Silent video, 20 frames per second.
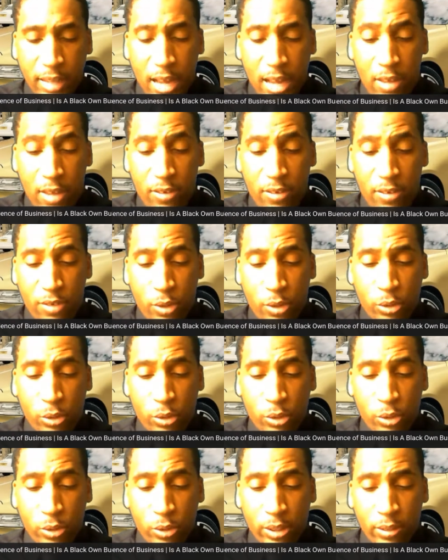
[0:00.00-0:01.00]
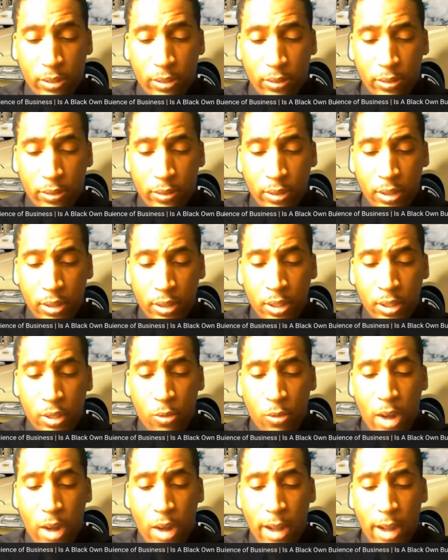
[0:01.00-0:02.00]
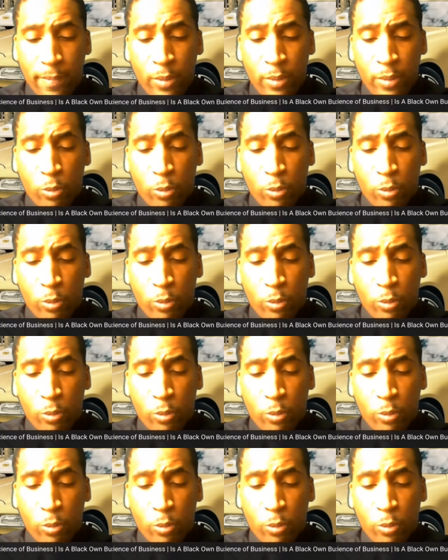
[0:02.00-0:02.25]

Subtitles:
I don't even know who you is, right?